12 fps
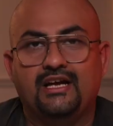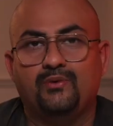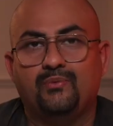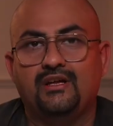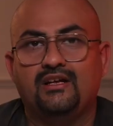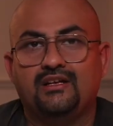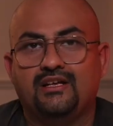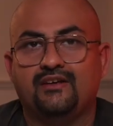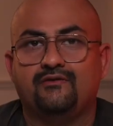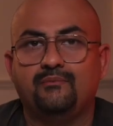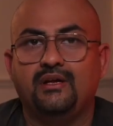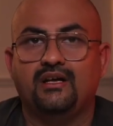it will
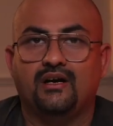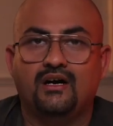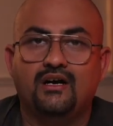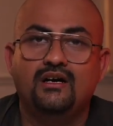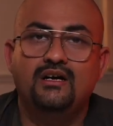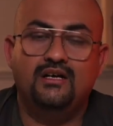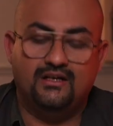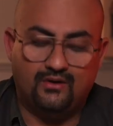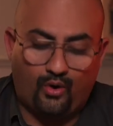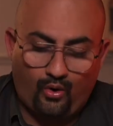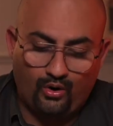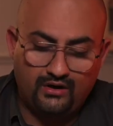give me a
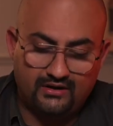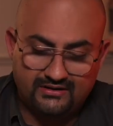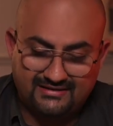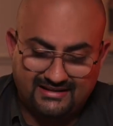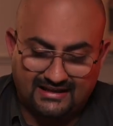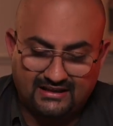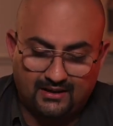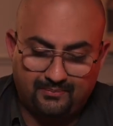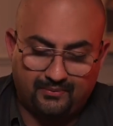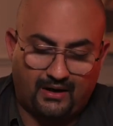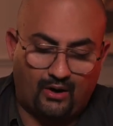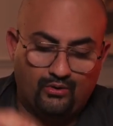whole
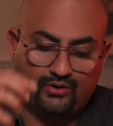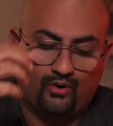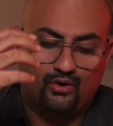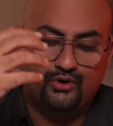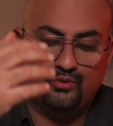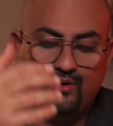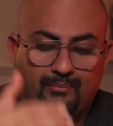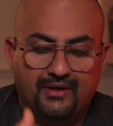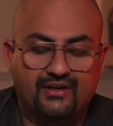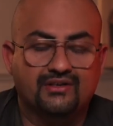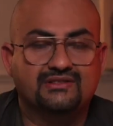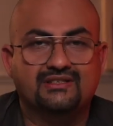setup out onto a
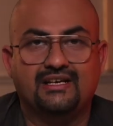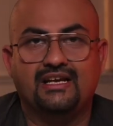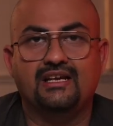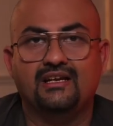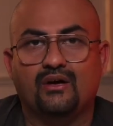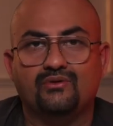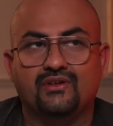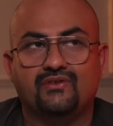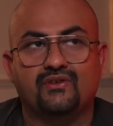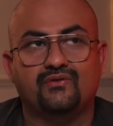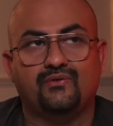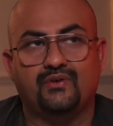bigger screen. Now this
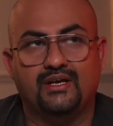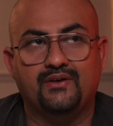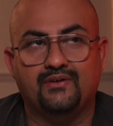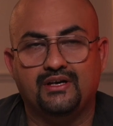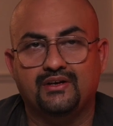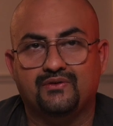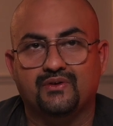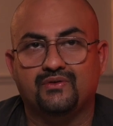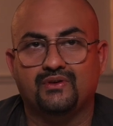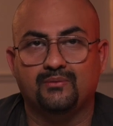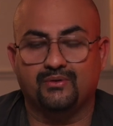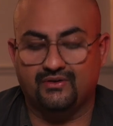is very, very
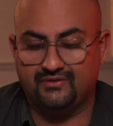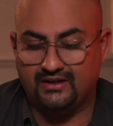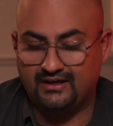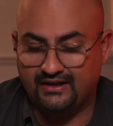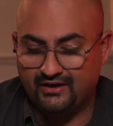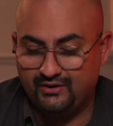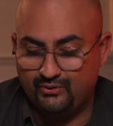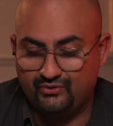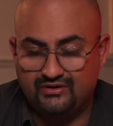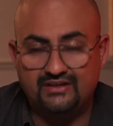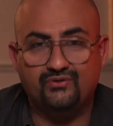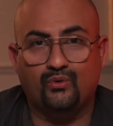interesting because then I can use
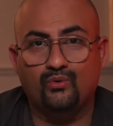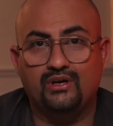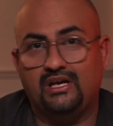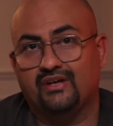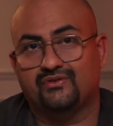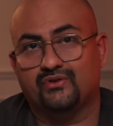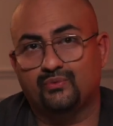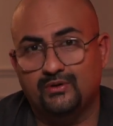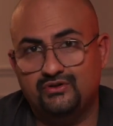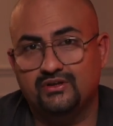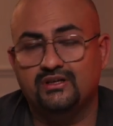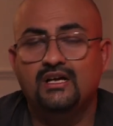this only as a
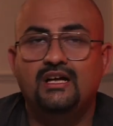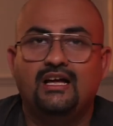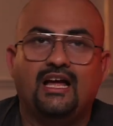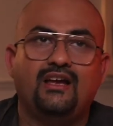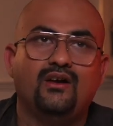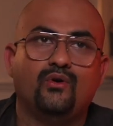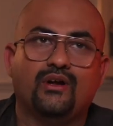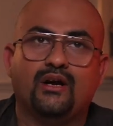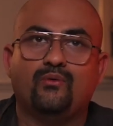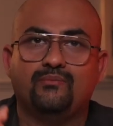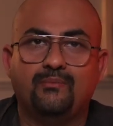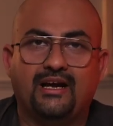switcher and look
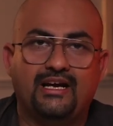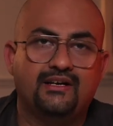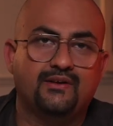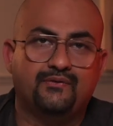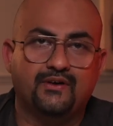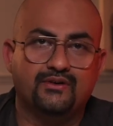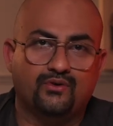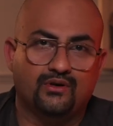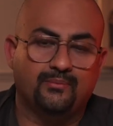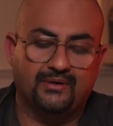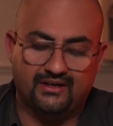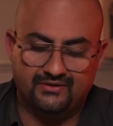at my interface on
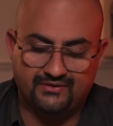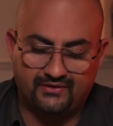a bigger